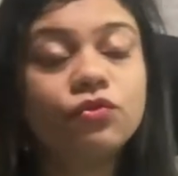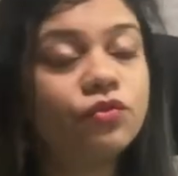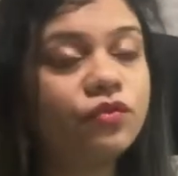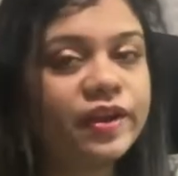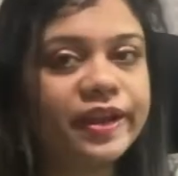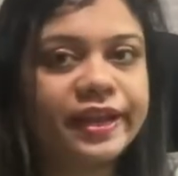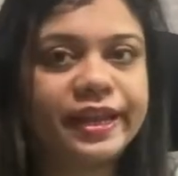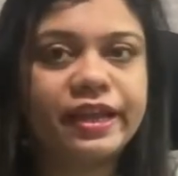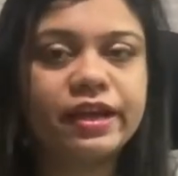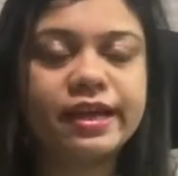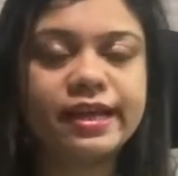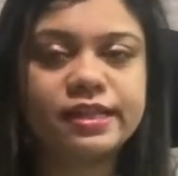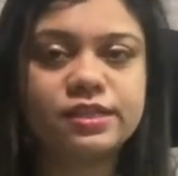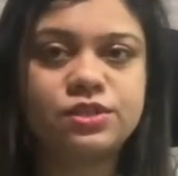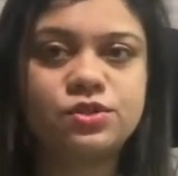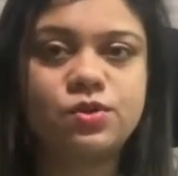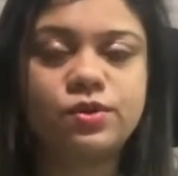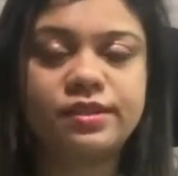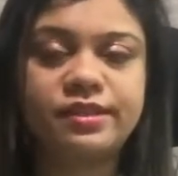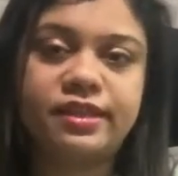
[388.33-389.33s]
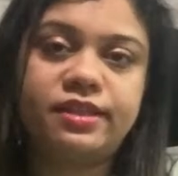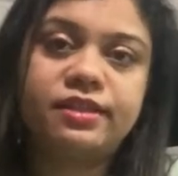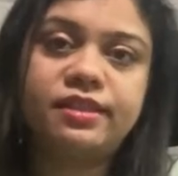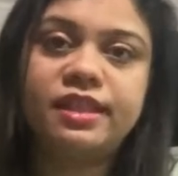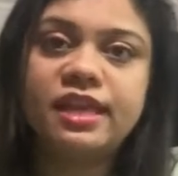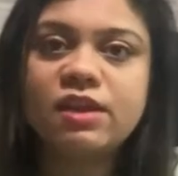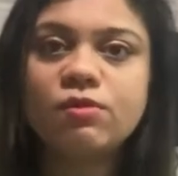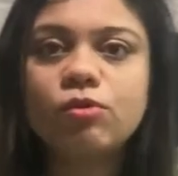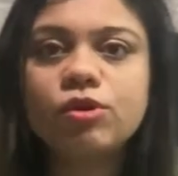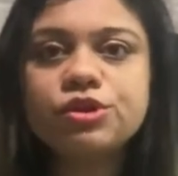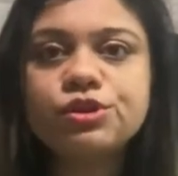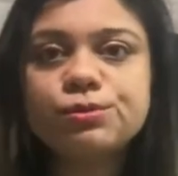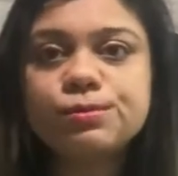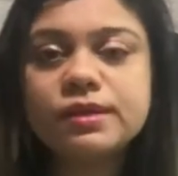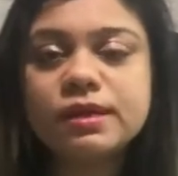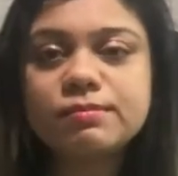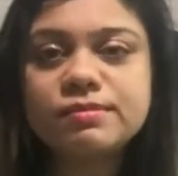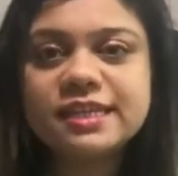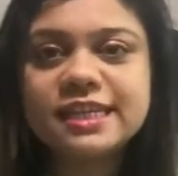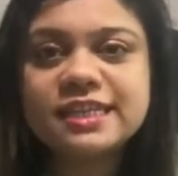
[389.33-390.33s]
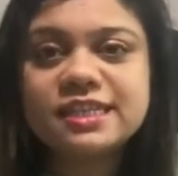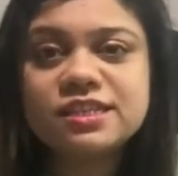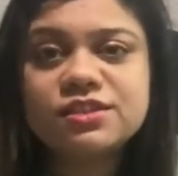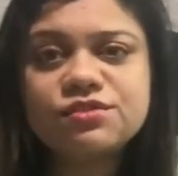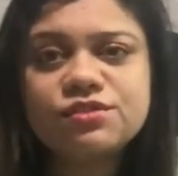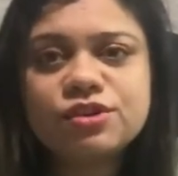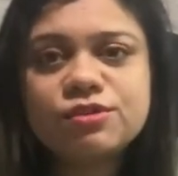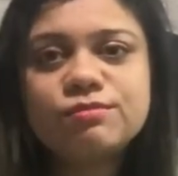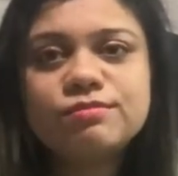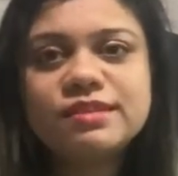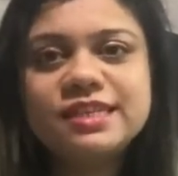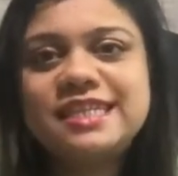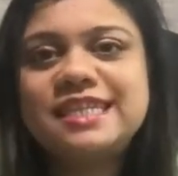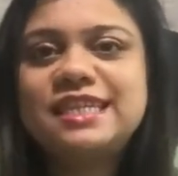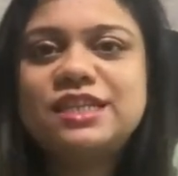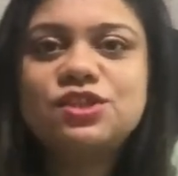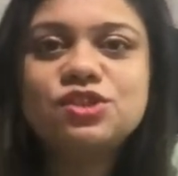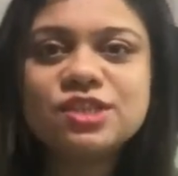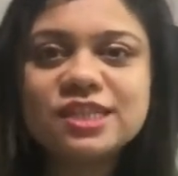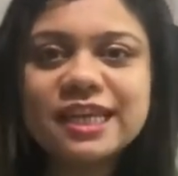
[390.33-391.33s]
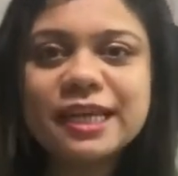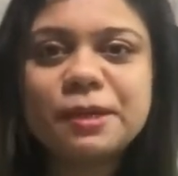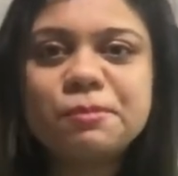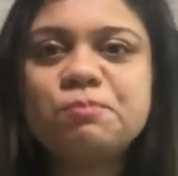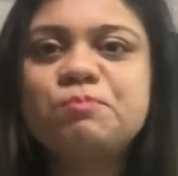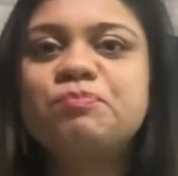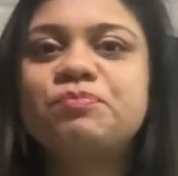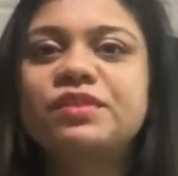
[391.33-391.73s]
very hands-on and they want to be updated from day to day.